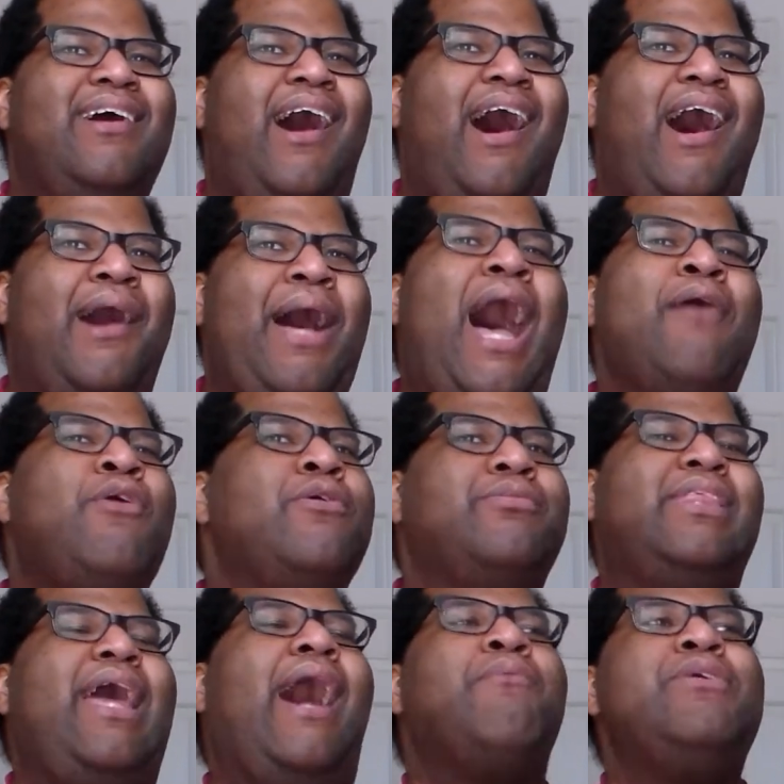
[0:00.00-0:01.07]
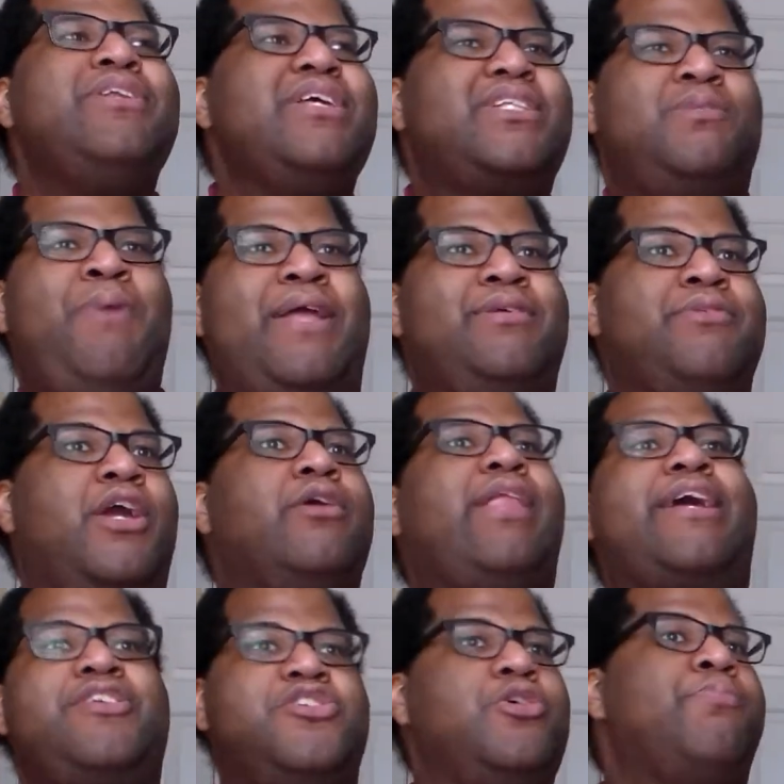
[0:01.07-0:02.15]
Uh, I won't. I wouldn't expect him to go
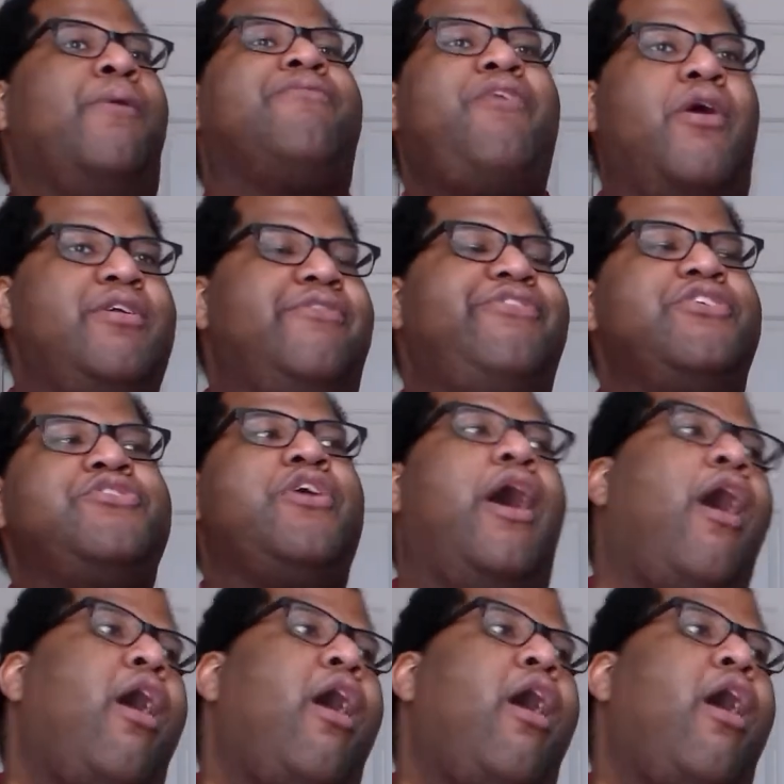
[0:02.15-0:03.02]
like super far in the future.